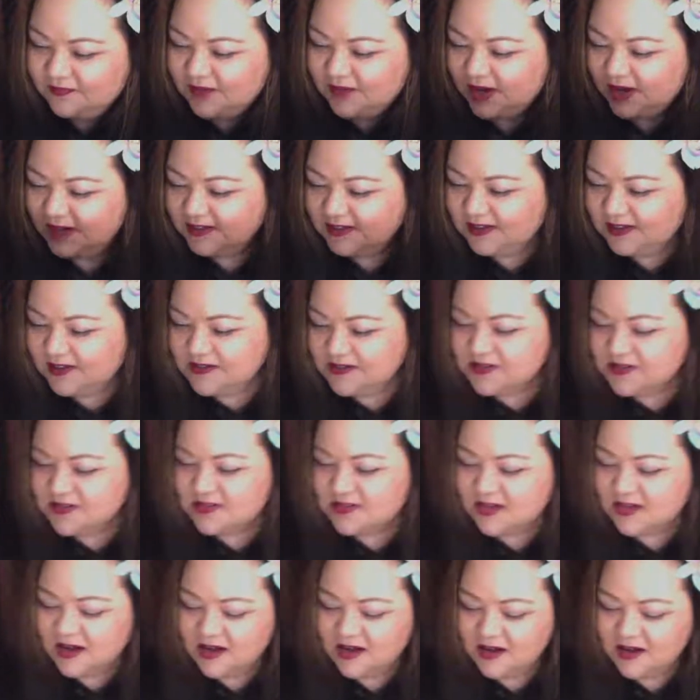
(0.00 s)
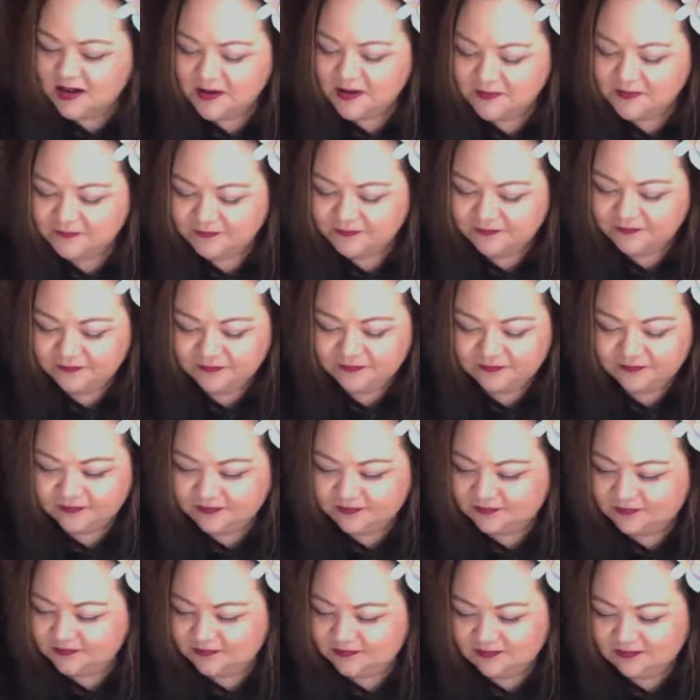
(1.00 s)
guess
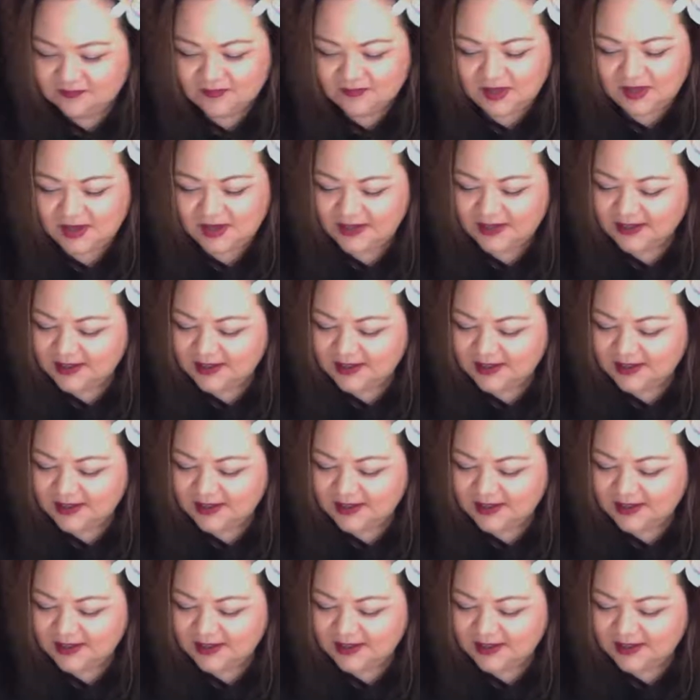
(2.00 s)
I